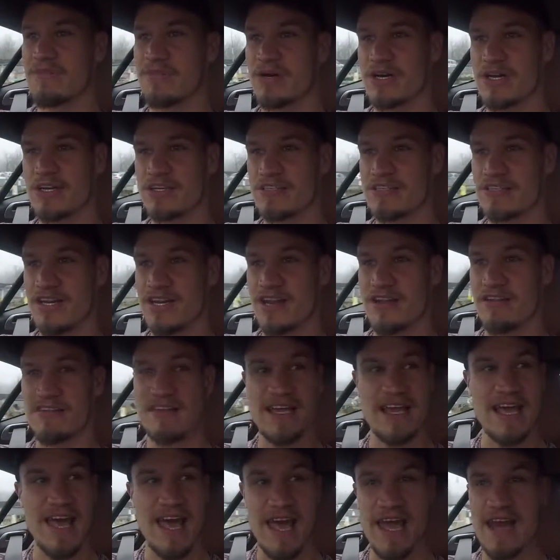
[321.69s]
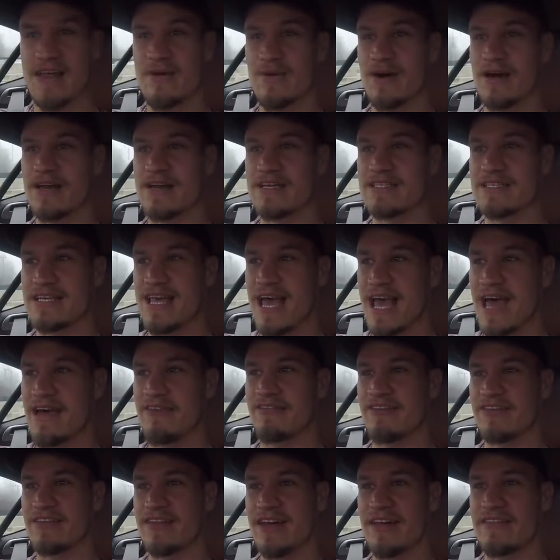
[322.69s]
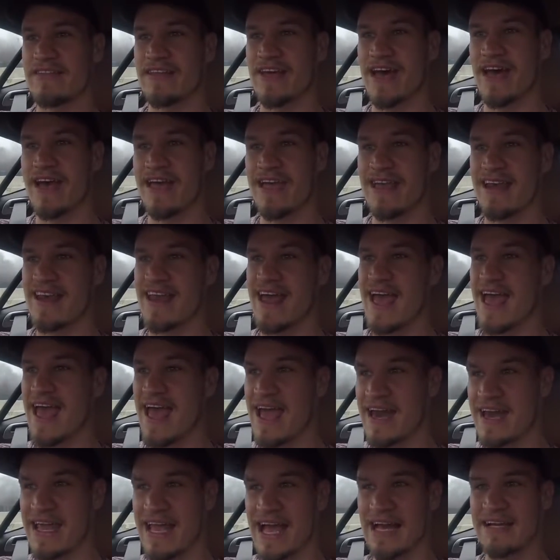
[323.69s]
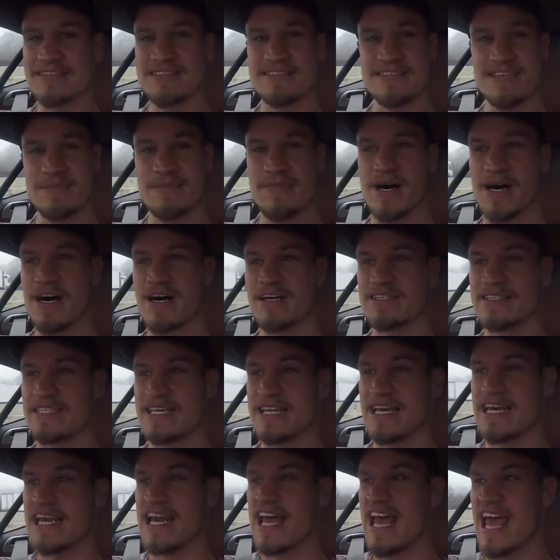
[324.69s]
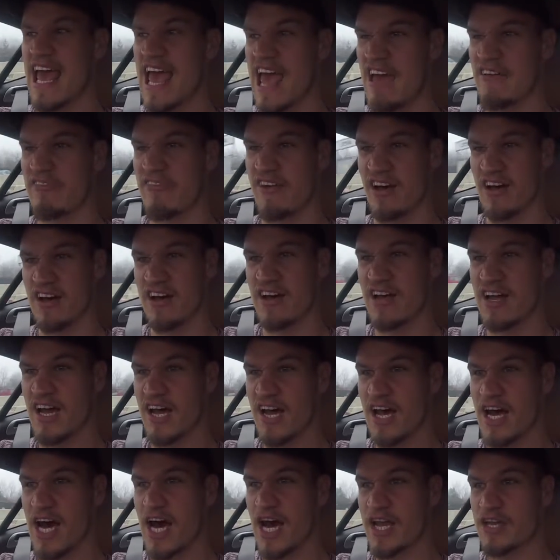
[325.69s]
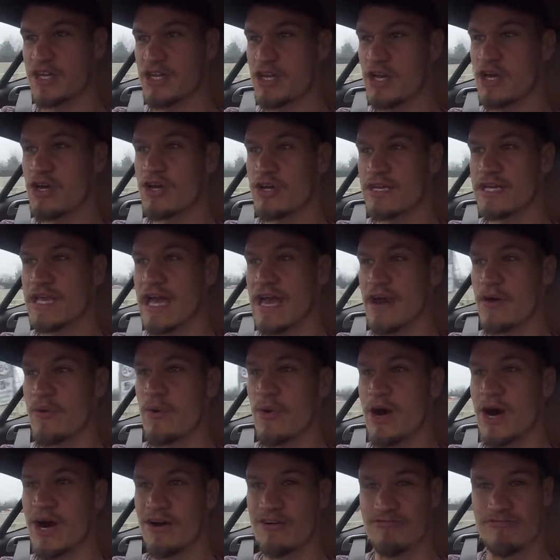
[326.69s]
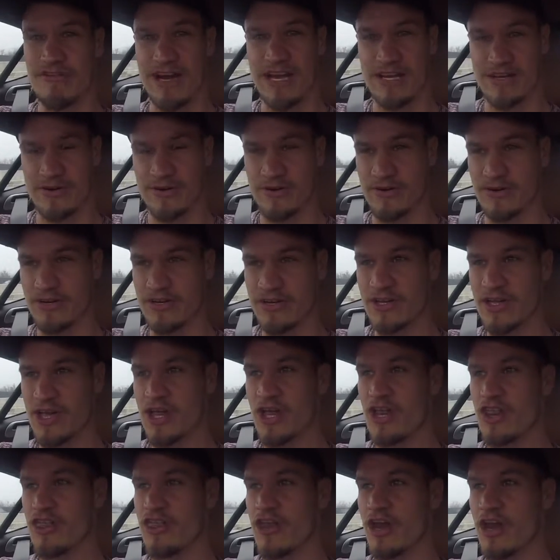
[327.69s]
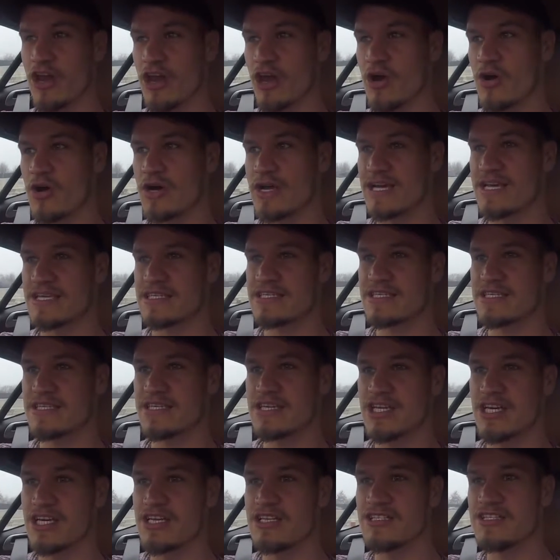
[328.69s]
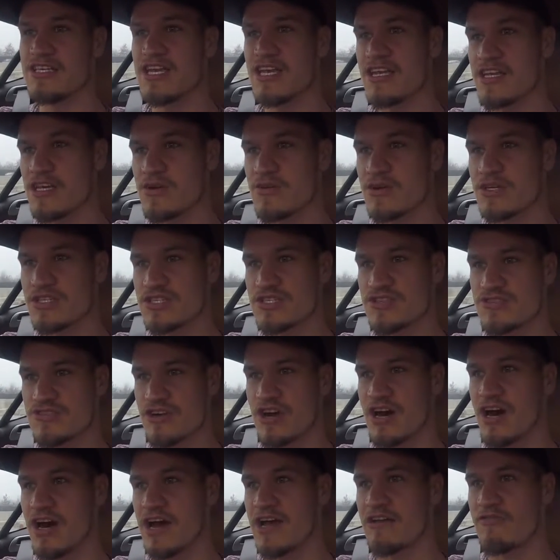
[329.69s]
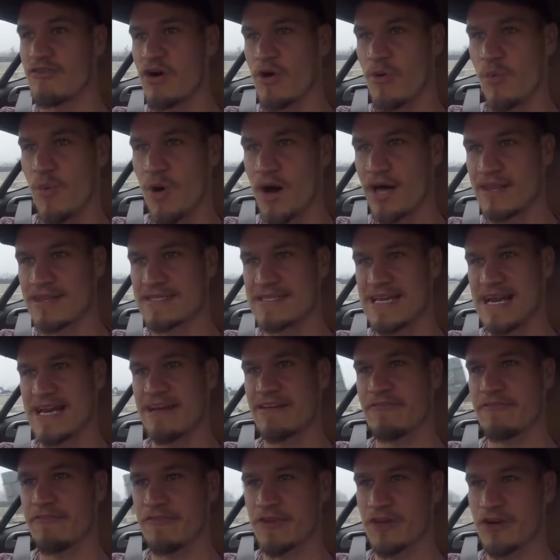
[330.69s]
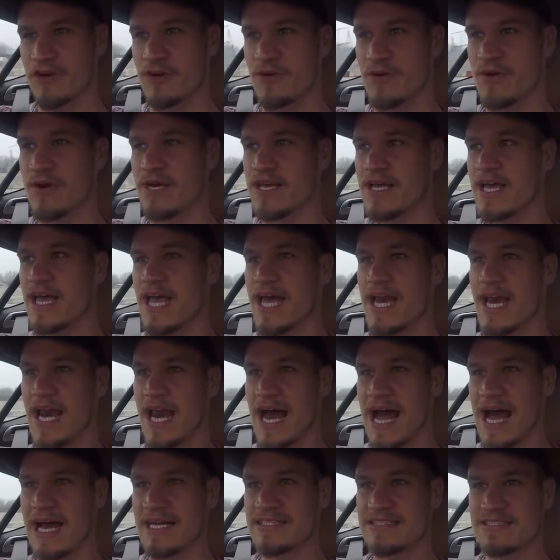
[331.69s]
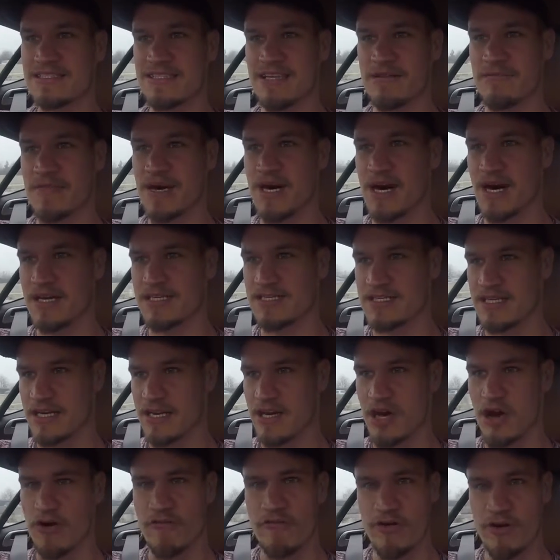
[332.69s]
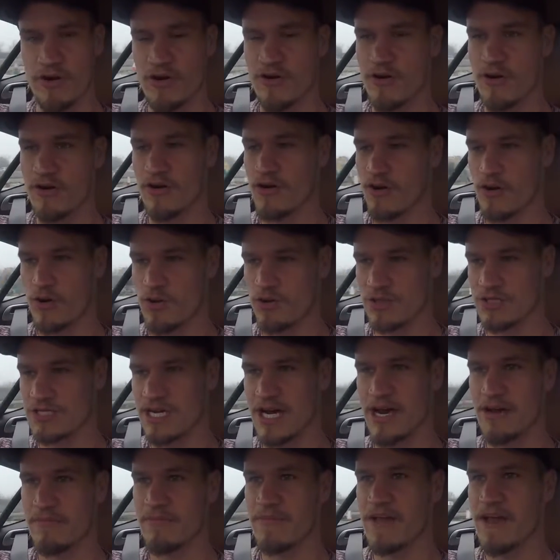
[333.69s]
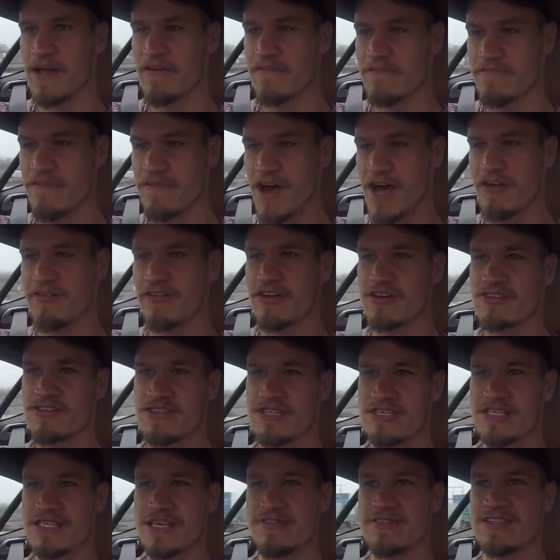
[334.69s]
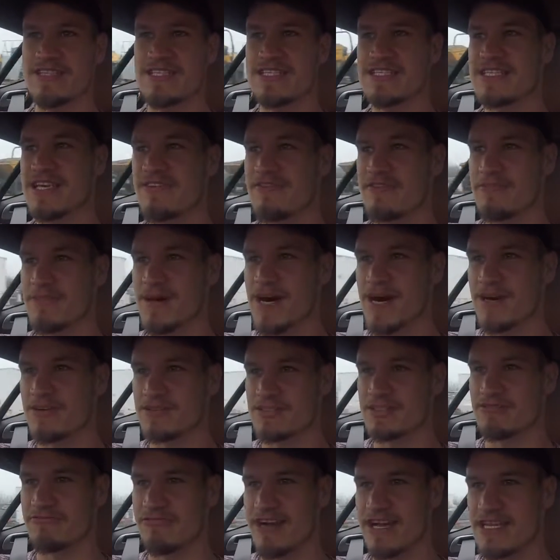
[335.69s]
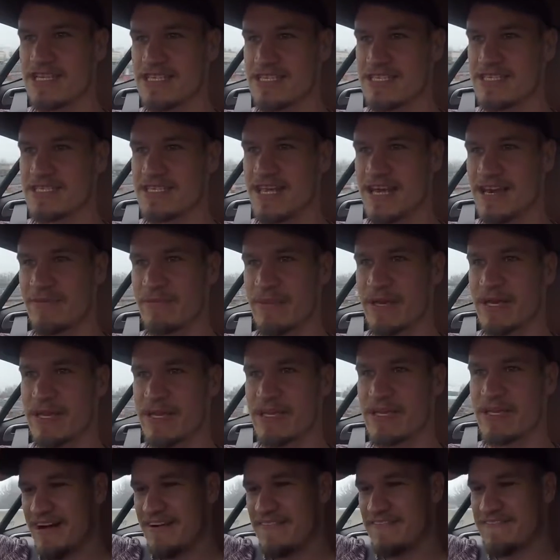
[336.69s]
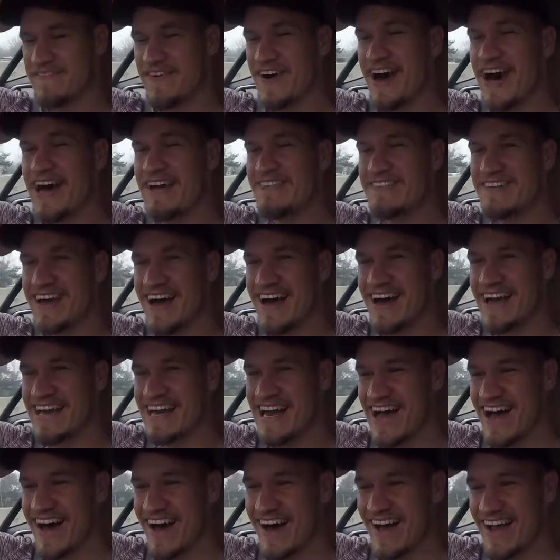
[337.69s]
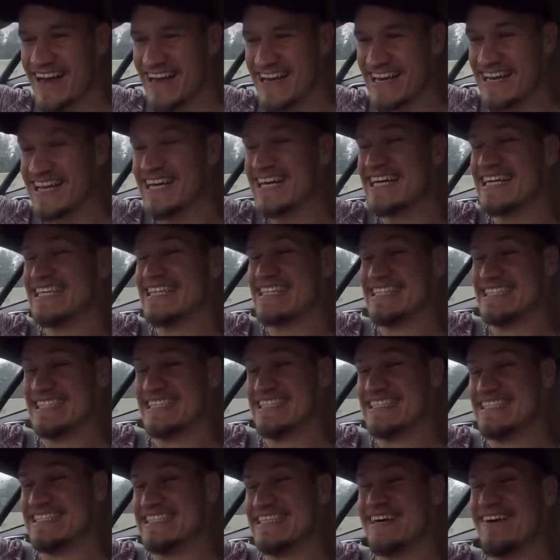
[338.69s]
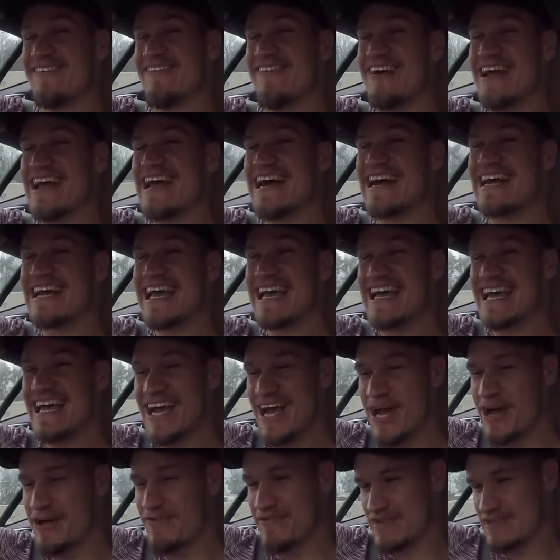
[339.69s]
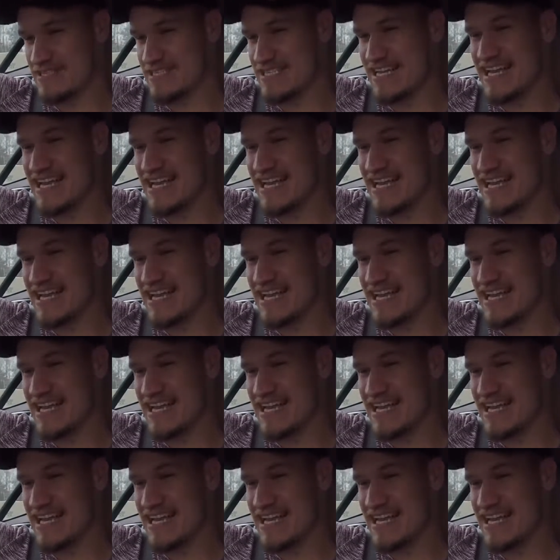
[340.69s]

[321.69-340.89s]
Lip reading: because I don't think anyone has ever done that in any Aston Martin ever. I could get a world record, the longest continuous drive on one tank of fuel in an Aston Martin of all time. 577 miles, the range is telling me. 599, we are getting over